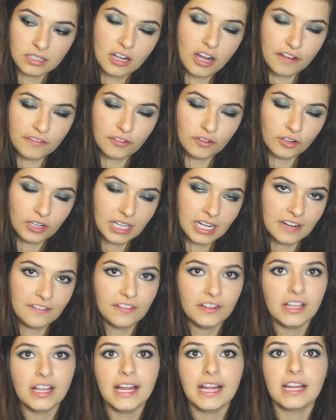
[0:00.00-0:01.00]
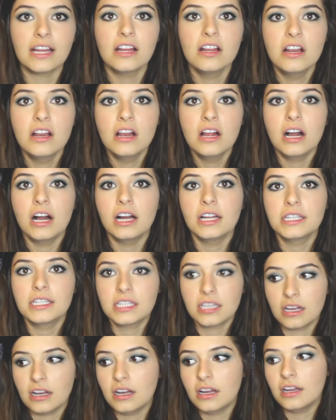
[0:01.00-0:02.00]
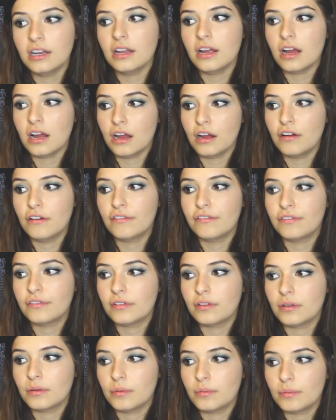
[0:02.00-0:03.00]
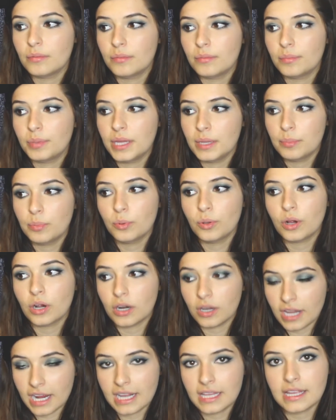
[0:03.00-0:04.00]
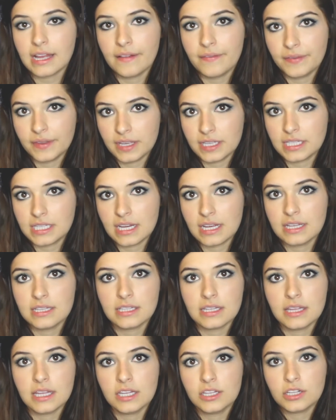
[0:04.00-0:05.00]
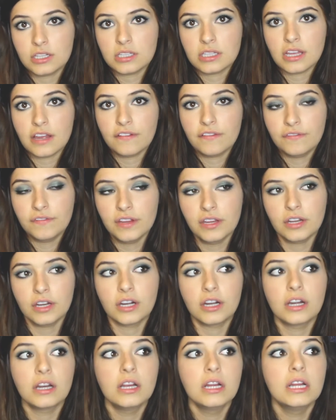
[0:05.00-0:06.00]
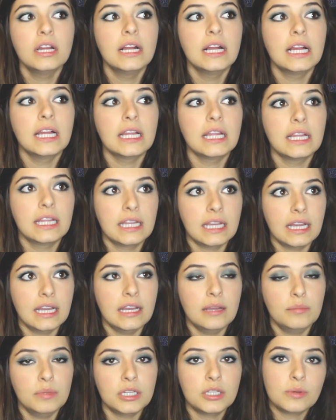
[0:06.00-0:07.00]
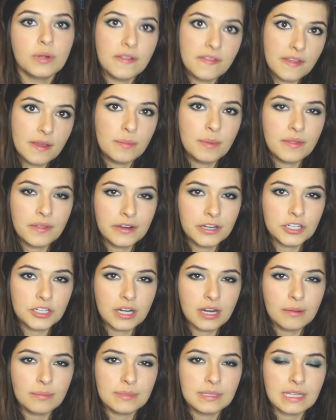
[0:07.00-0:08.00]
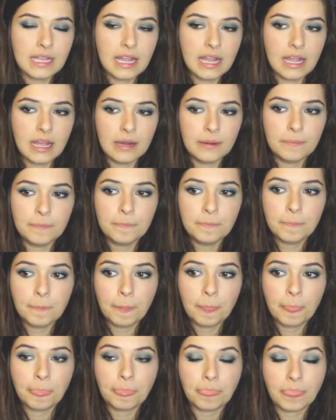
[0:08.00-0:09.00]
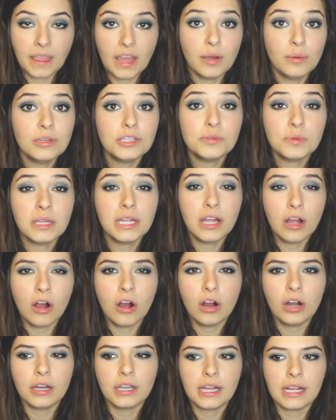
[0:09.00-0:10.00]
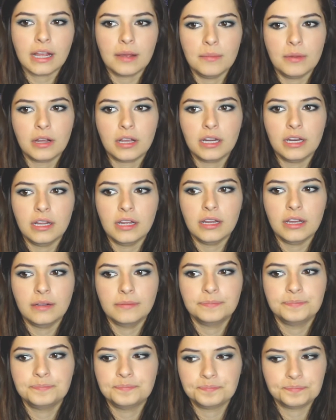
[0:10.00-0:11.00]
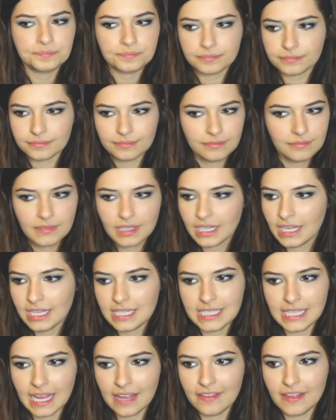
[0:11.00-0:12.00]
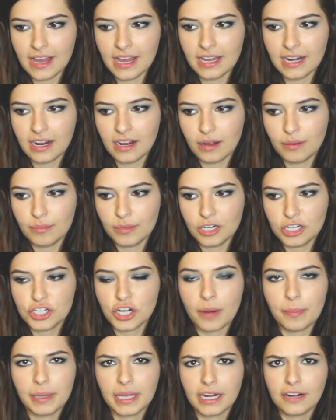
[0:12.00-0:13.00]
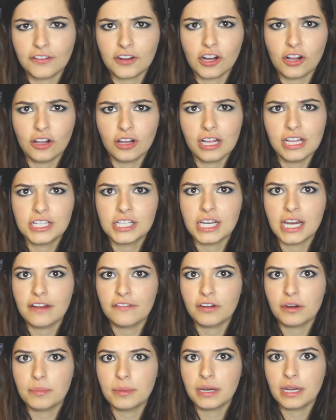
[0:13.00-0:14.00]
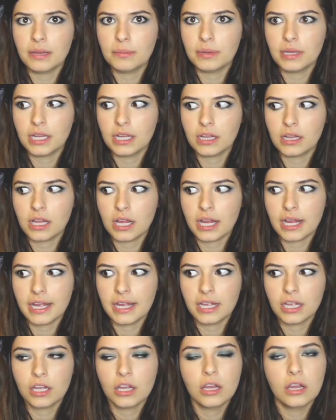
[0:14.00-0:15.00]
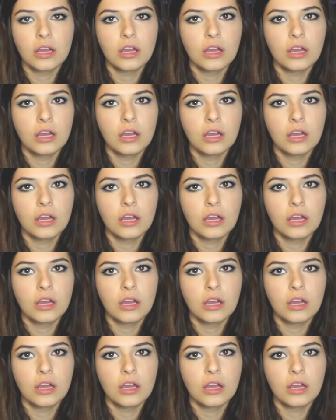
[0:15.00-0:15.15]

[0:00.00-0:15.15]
awful. And I feel like a ton of people are like that these days, and they just let fear get in between them and their dreams. And it was really hard. Like, I'm not gonna say that dropping out of college and everybody being like,